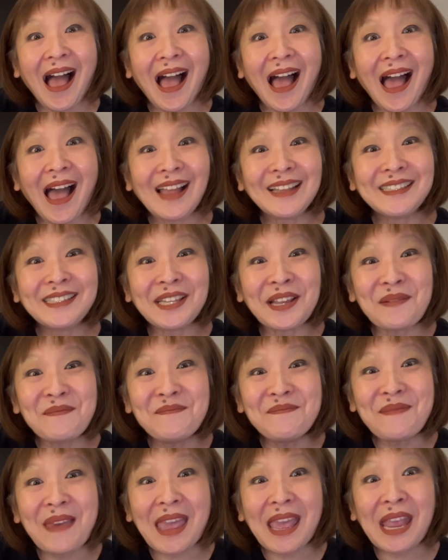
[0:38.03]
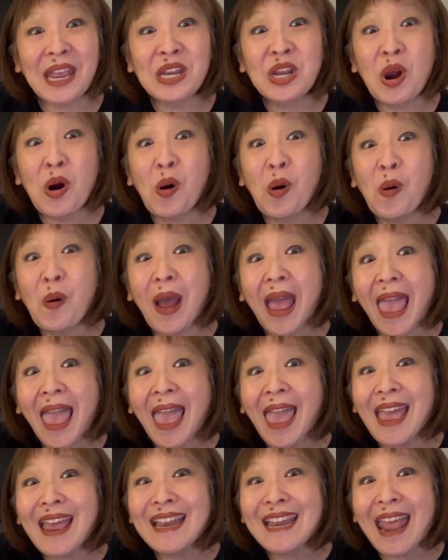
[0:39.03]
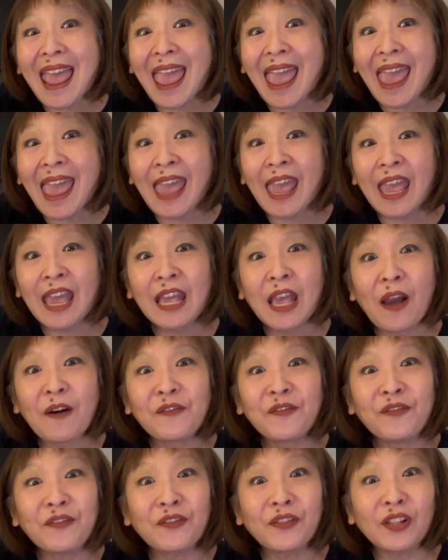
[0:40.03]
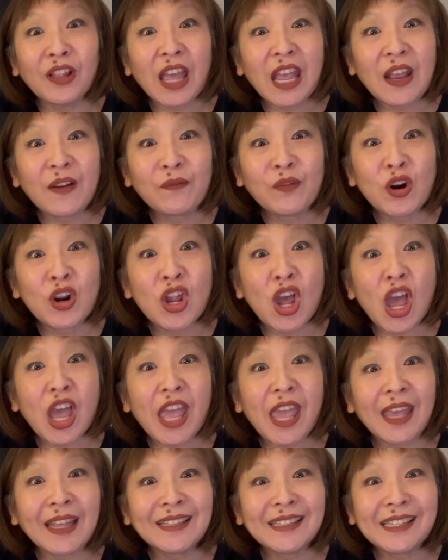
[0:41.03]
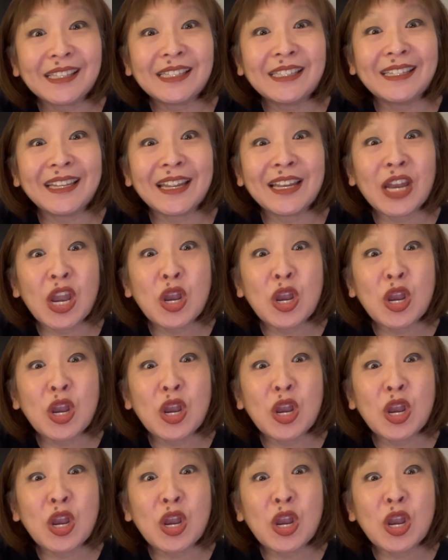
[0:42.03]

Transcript: A tomato and egg flavored instant